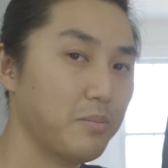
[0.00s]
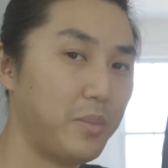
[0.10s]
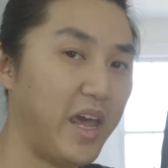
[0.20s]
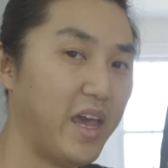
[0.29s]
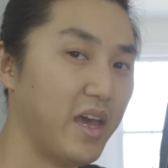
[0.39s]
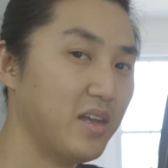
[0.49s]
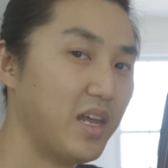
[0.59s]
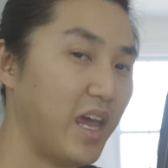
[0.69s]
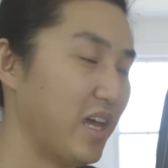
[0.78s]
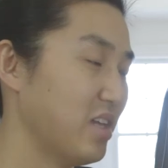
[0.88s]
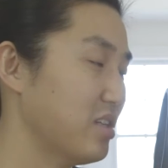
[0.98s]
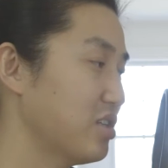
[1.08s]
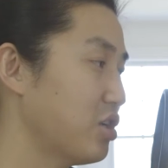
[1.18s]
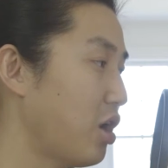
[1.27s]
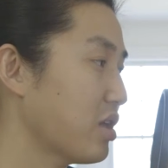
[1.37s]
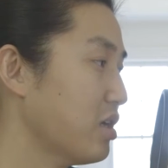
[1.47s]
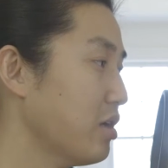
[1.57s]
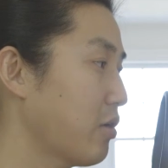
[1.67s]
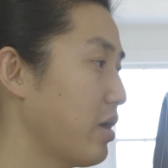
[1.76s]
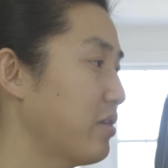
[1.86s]
pan, and dolly
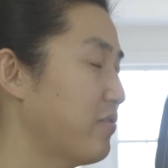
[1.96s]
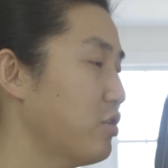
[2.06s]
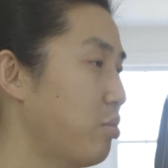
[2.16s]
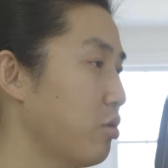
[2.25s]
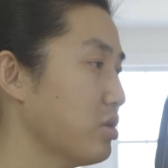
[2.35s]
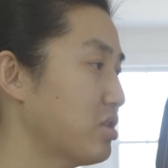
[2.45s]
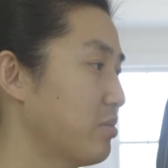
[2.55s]
around the viewport